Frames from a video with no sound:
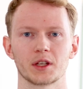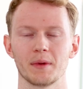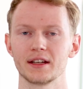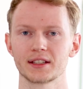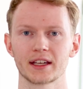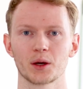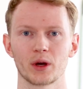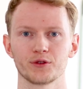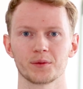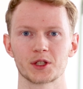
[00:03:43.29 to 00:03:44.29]
The main
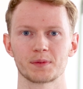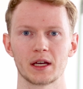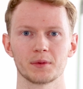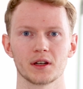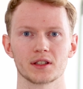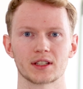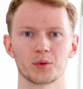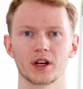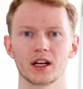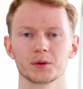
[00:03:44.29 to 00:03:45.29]
takeaway from this paper is that
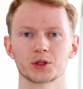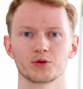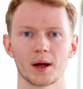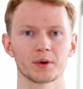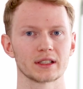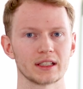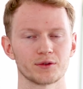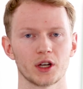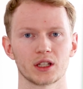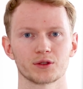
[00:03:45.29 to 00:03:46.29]
we are able to rapidly
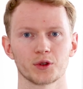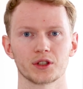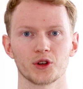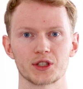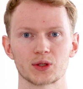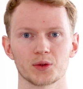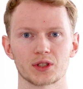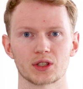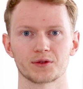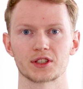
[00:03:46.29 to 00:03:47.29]
invert for the noise
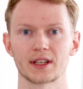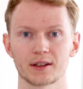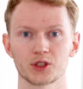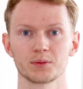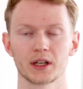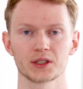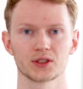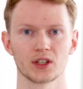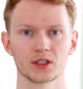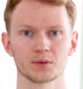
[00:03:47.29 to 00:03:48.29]
sources of the secondary
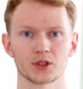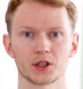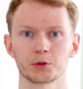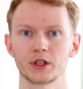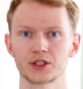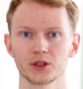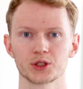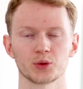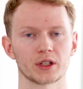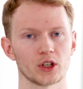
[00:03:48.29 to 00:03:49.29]
microseisms on a regional
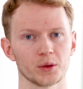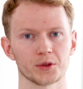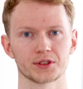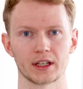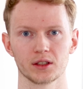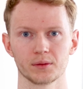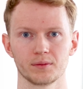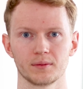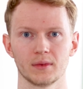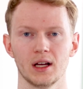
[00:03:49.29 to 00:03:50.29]
to a global scale.
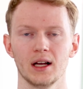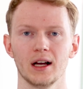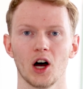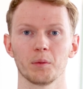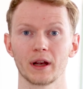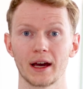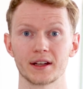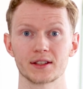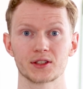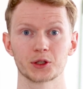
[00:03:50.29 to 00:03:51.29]
Our plan
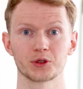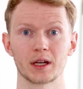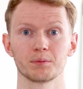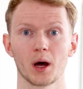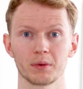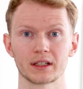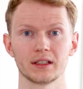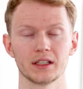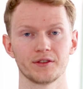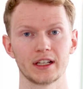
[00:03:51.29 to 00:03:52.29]
is to create
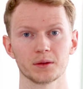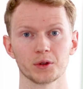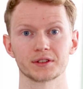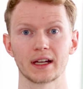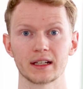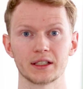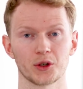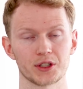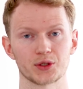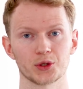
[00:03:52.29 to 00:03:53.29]
publicly available daily
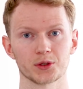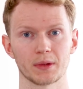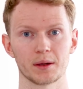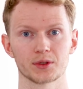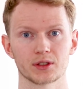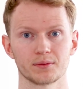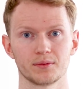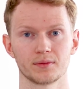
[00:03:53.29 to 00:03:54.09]
noise source maps.